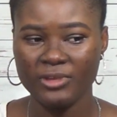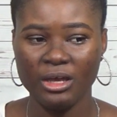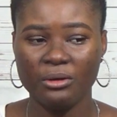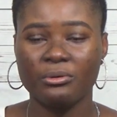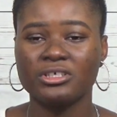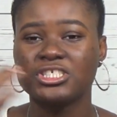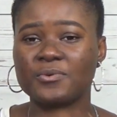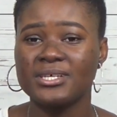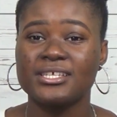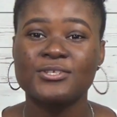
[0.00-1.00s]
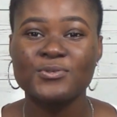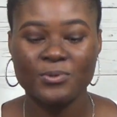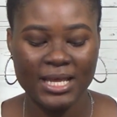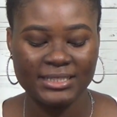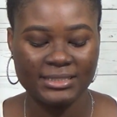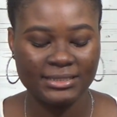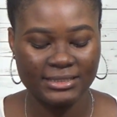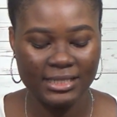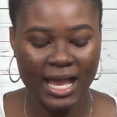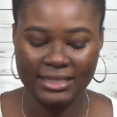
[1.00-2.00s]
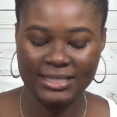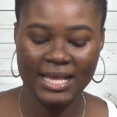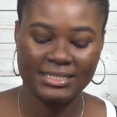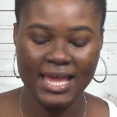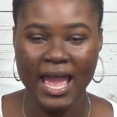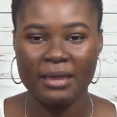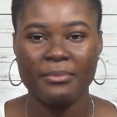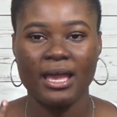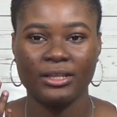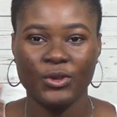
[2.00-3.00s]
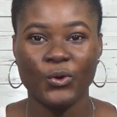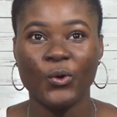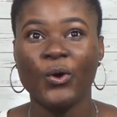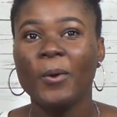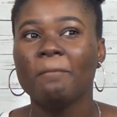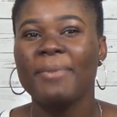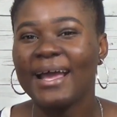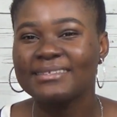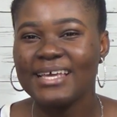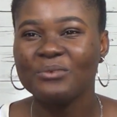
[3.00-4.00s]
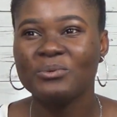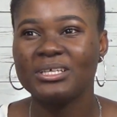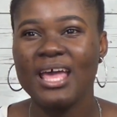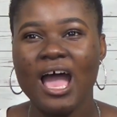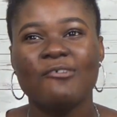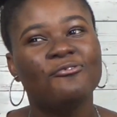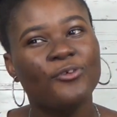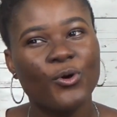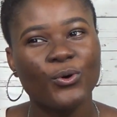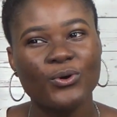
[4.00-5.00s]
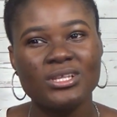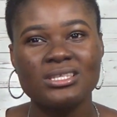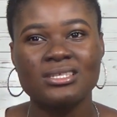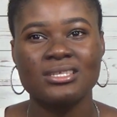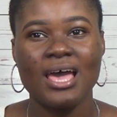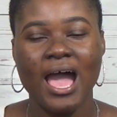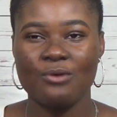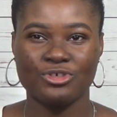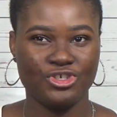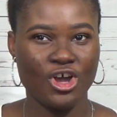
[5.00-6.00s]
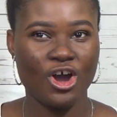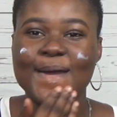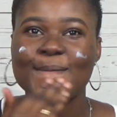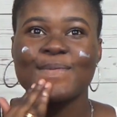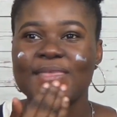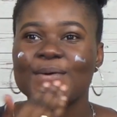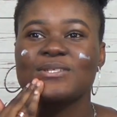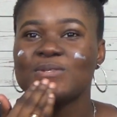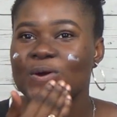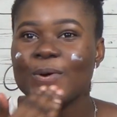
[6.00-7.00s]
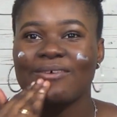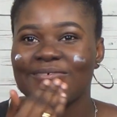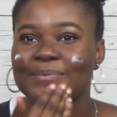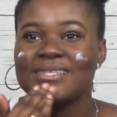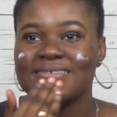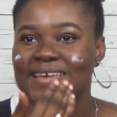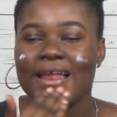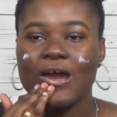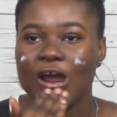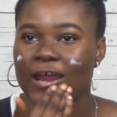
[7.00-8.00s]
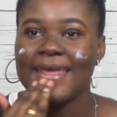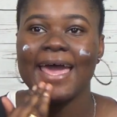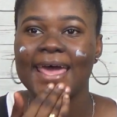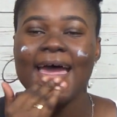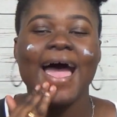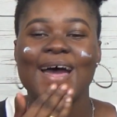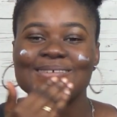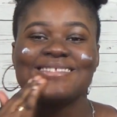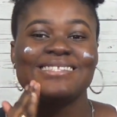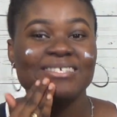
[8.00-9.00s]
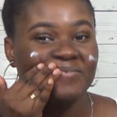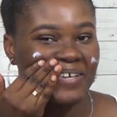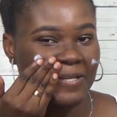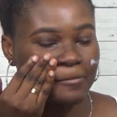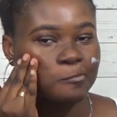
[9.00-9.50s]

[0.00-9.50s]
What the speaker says: well, she was in school at that time, and you know, back then we didn't have phones. I was young, so there was no way for me to tell her that I was leaving.